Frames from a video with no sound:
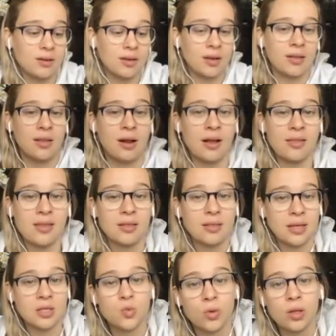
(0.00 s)
And I think
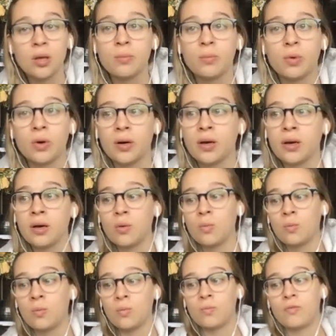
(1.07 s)
that's really important
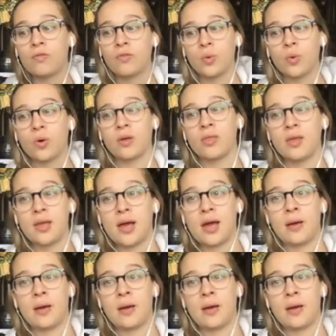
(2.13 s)
for the